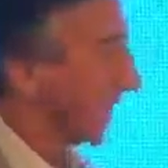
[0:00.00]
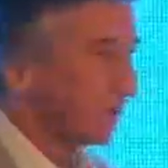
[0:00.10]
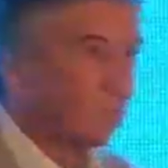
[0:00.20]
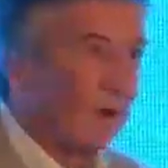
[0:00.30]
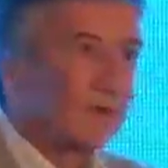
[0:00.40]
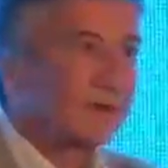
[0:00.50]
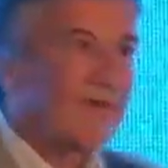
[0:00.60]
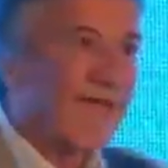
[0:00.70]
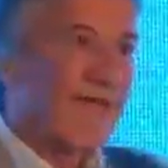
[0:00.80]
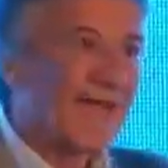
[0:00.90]
is whether
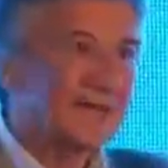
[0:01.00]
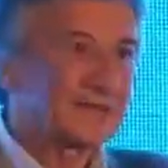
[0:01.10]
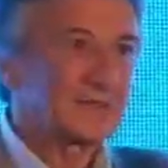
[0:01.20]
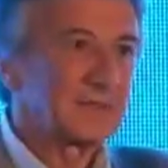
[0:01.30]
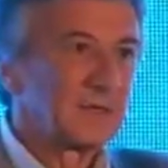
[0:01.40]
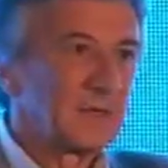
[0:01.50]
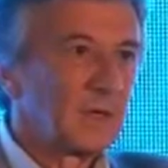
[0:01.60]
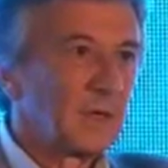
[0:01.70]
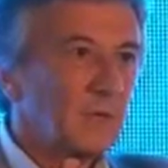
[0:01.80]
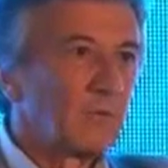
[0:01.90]
the ads
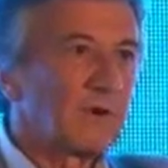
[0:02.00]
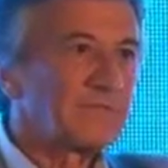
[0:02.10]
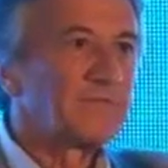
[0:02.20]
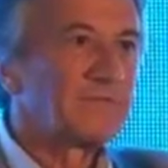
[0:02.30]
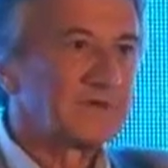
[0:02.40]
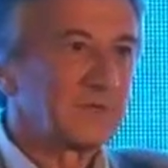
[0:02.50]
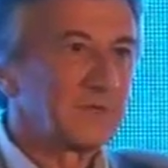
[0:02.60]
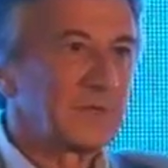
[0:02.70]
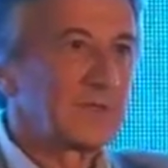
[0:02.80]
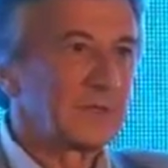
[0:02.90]
were ever
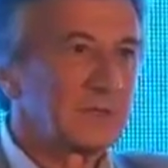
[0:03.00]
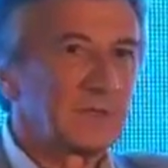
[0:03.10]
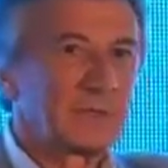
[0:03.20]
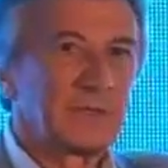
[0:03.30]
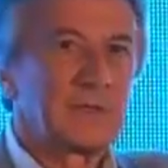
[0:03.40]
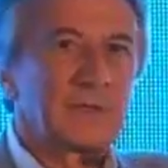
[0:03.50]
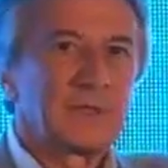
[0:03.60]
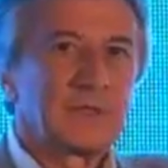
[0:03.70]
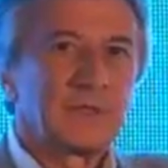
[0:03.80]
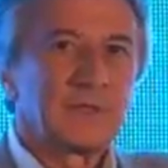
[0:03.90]
visible
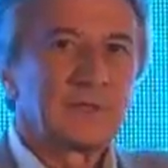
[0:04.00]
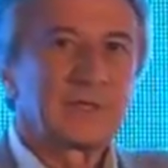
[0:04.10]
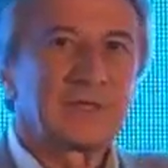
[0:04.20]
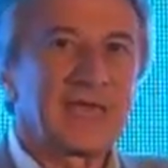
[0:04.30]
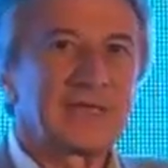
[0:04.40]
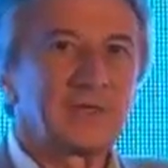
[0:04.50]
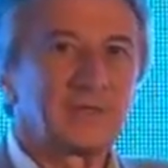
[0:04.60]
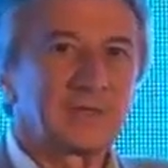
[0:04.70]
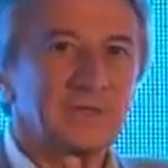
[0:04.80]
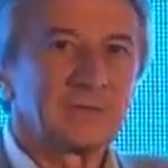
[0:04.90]
to the end
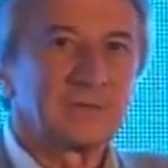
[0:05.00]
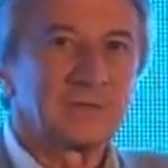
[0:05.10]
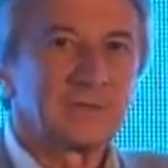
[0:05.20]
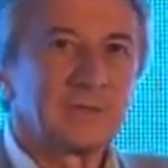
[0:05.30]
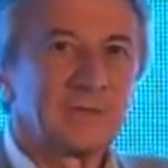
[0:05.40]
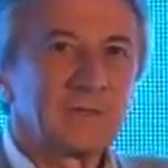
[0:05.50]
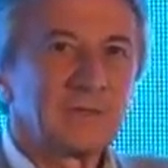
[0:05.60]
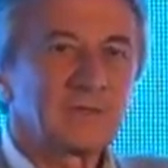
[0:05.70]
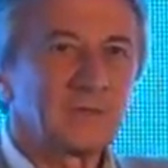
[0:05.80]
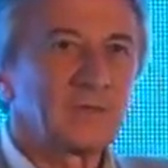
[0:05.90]
user.
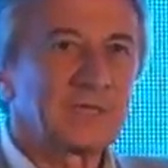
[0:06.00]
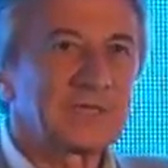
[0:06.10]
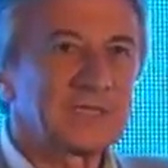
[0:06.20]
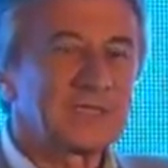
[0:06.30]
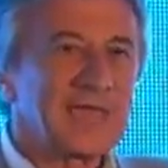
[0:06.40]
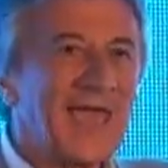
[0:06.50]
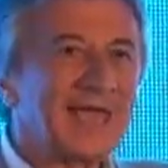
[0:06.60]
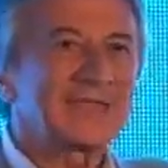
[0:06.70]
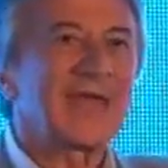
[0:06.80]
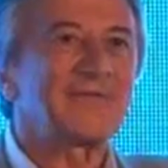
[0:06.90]
So did the
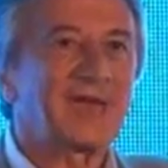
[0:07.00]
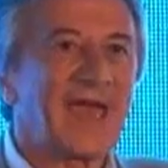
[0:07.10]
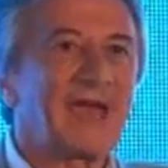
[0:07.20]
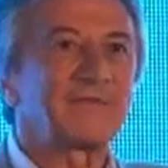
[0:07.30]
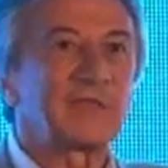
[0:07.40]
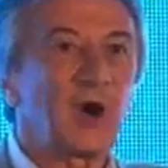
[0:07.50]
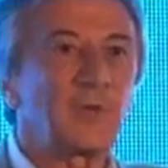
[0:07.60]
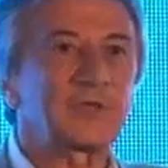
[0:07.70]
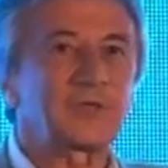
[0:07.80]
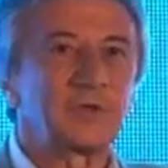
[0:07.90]
ads ever have the
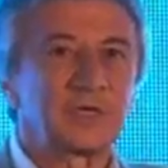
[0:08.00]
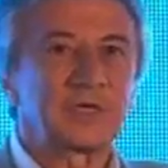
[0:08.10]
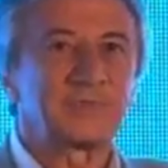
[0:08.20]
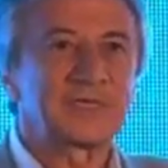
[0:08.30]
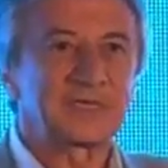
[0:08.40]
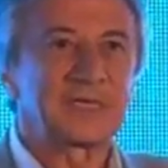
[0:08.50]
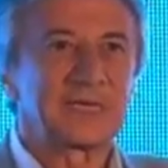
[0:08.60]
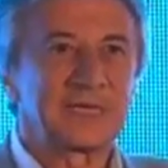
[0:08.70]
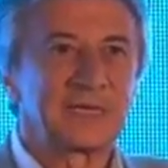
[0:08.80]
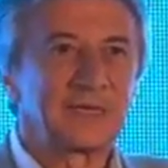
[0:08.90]
opportunity to be
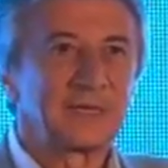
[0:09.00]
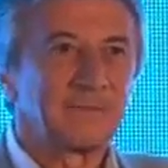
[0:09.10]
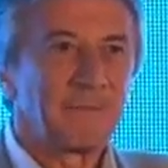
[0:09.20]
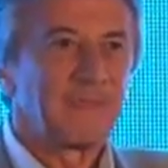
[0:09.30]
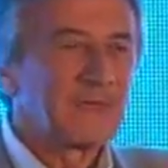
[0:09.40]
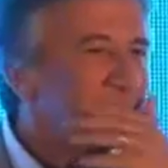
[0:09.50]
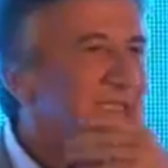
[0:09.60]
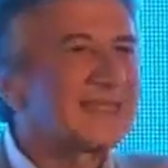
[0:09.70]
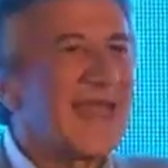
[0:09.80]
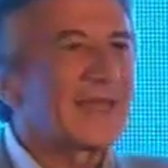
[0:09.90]
seen? And
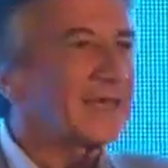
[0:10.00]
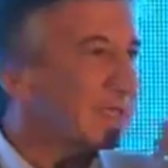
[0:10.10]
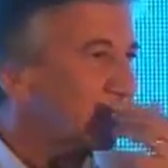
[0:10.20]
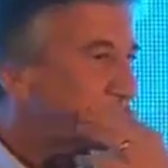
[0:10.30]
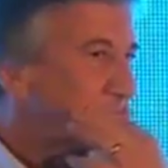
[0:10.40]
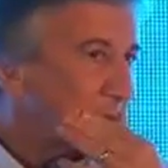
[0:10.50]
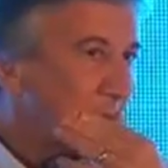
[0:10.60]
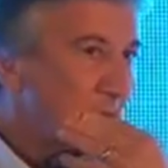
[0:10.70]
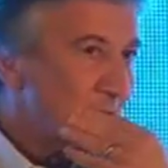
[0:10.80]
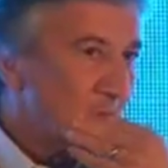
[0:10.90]
it's analogous to